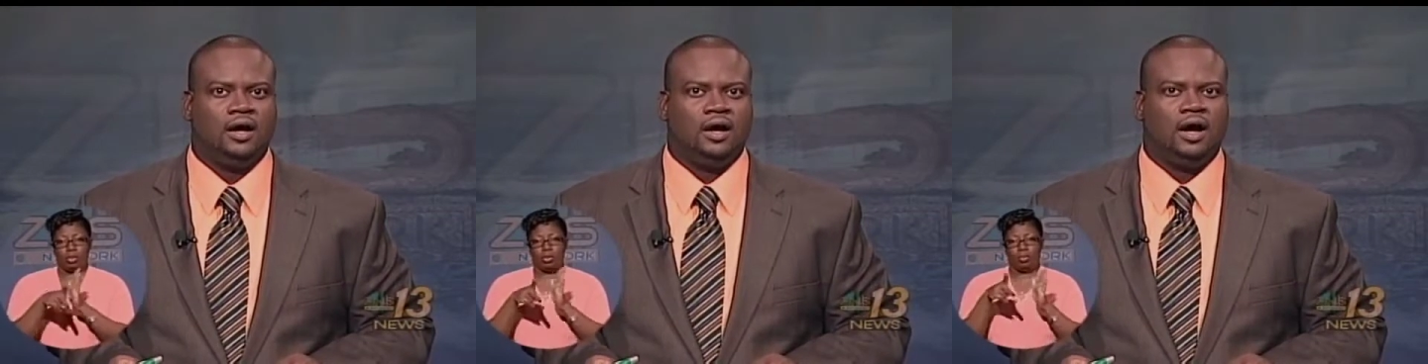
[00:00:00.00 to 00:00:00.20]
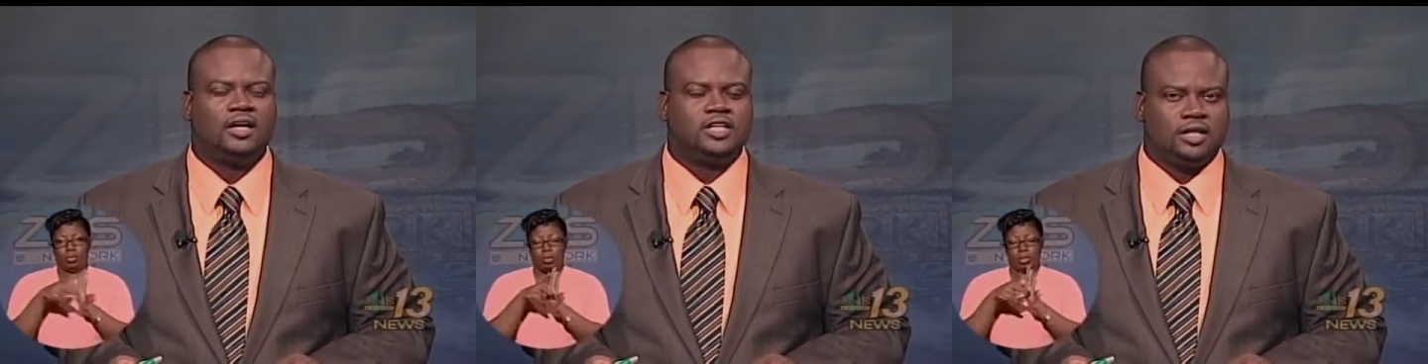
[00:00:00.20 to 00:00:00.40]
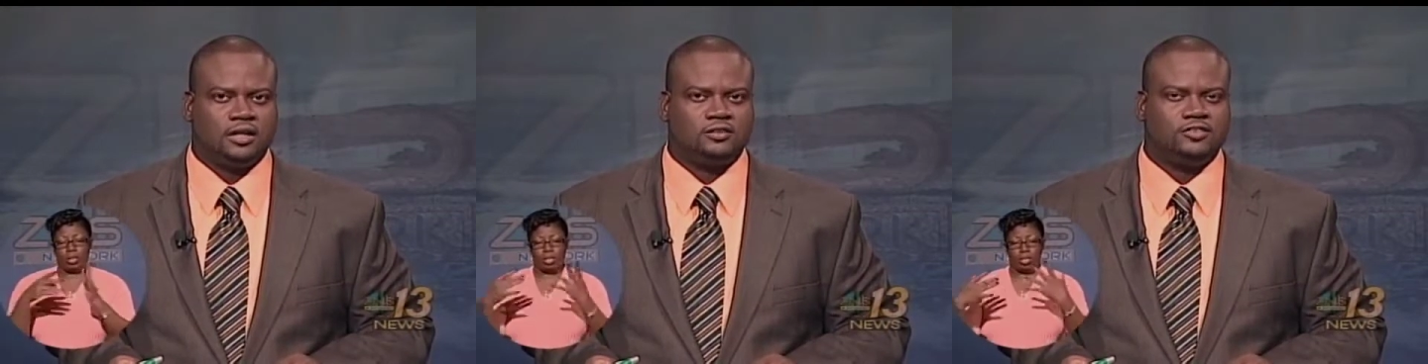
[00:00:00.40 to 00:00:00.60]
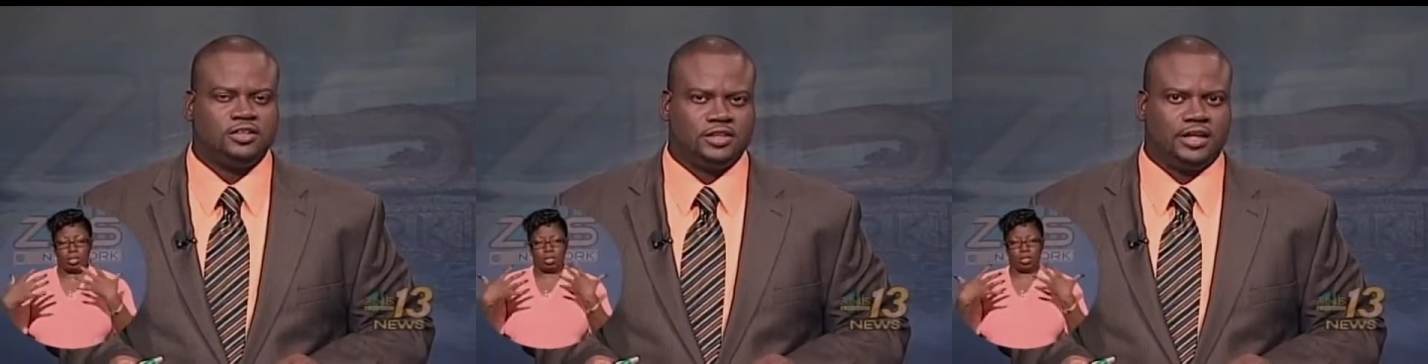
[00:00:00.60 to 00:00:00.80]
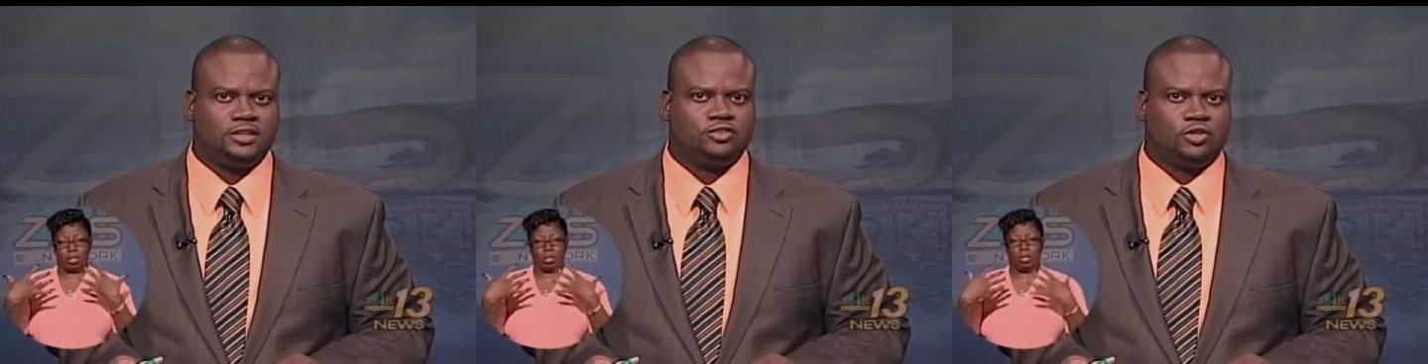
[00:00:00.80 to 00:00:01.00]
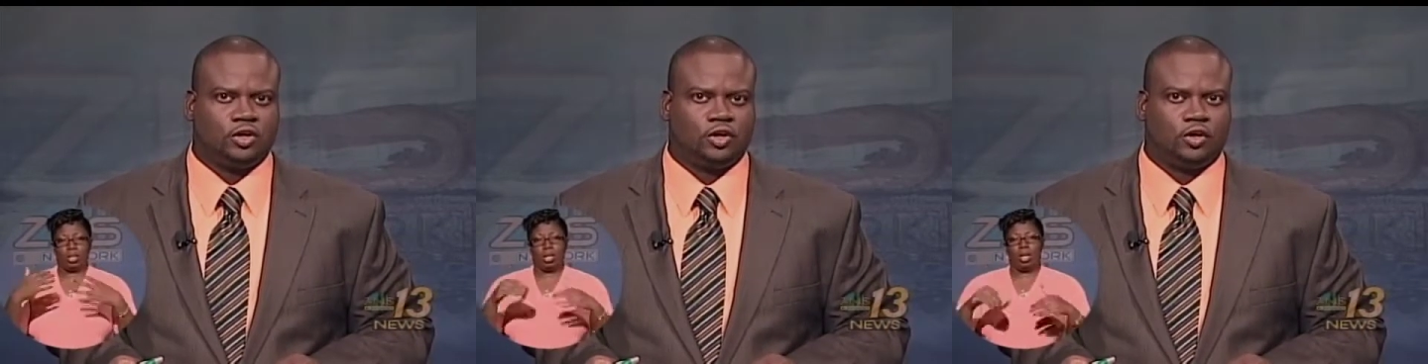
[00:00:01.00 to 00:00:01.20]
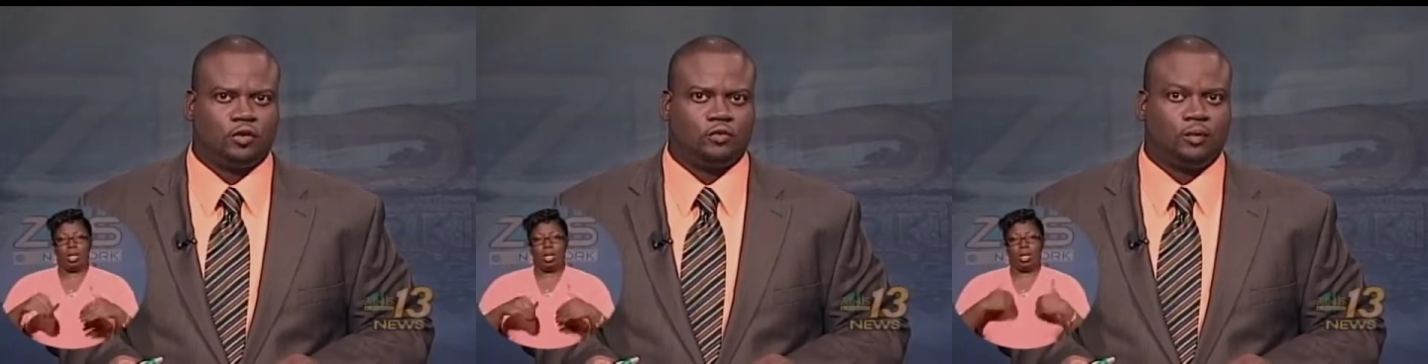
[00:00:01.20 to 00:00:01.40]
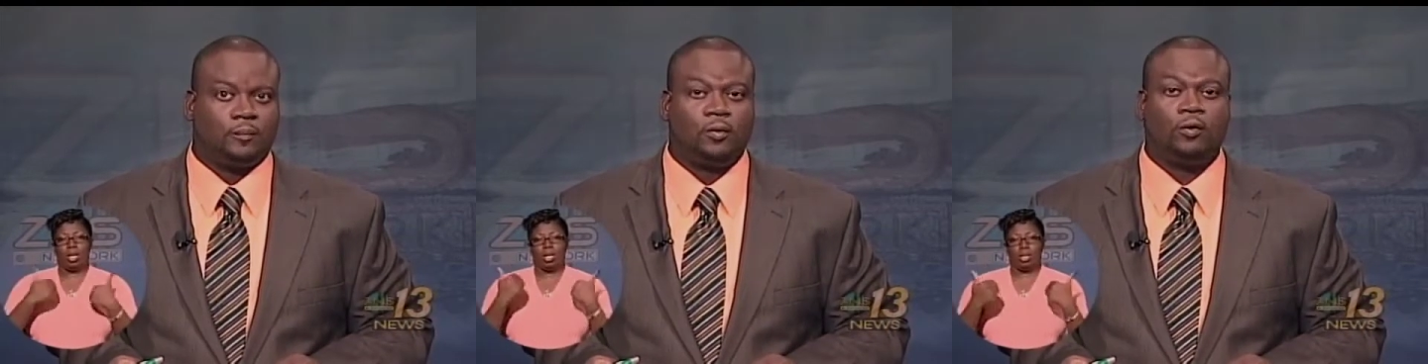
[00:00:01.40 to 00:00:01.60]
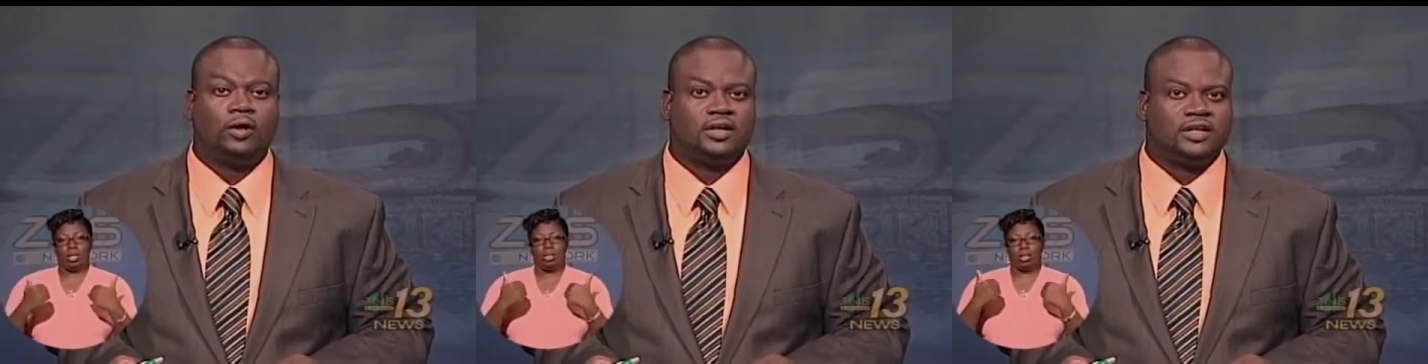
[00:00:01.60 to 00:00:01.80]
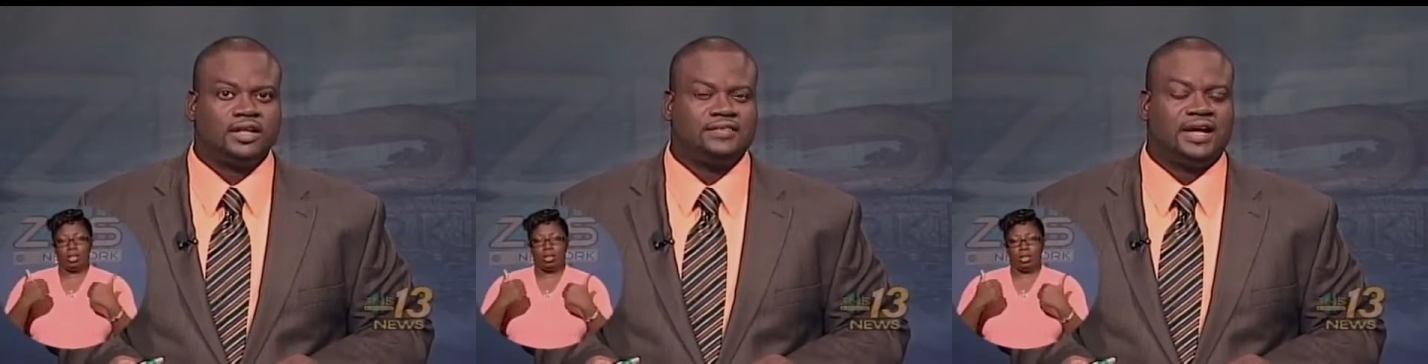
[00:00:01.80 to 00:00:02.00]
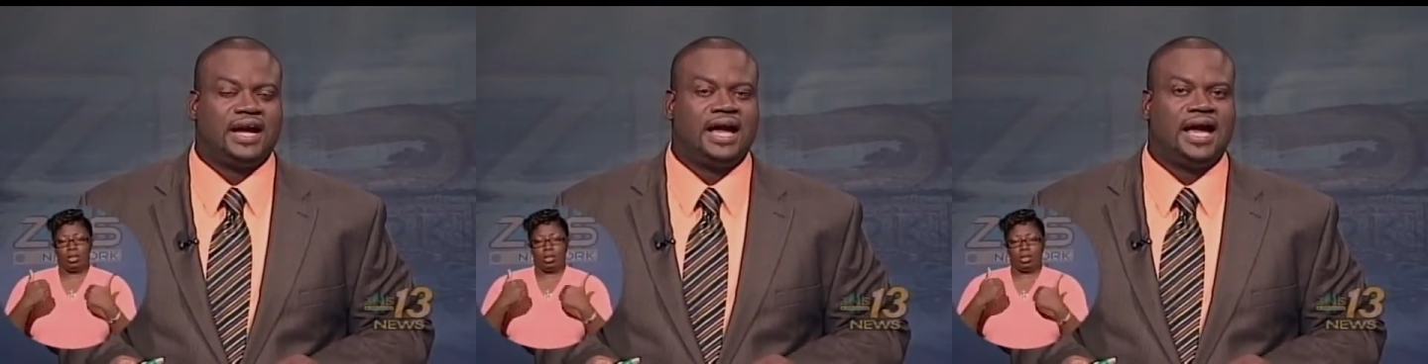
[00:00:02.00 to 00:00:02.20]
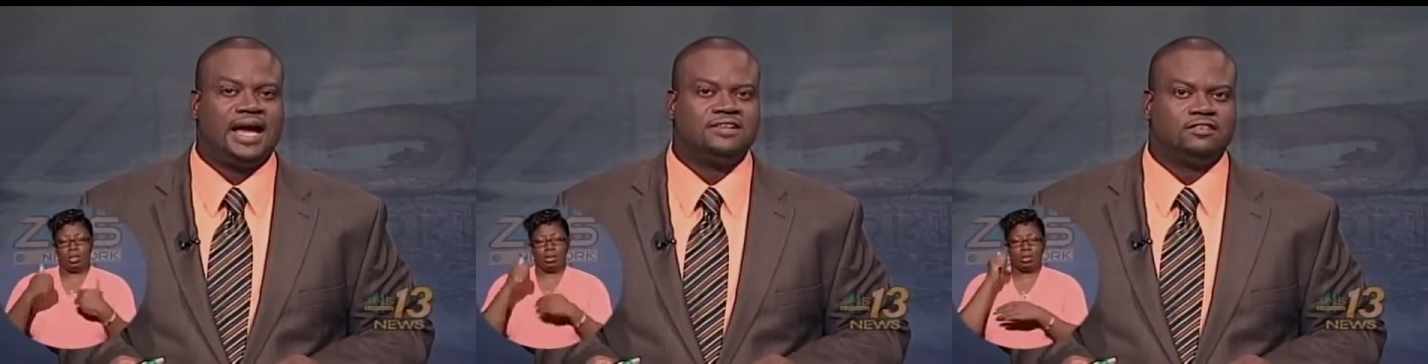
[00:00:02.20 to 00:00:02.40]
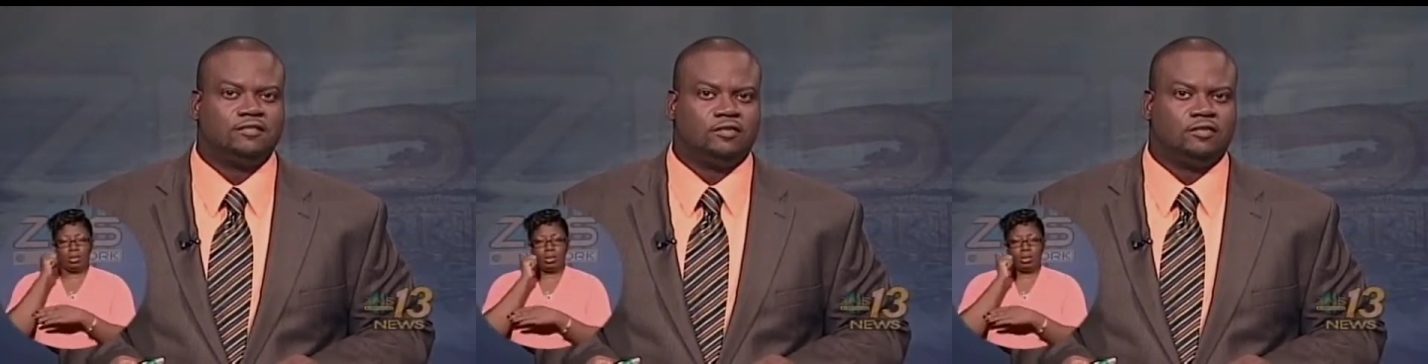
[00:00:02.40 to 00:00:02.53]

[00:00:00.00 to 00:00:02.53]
a young teenage girl reportedly at the hands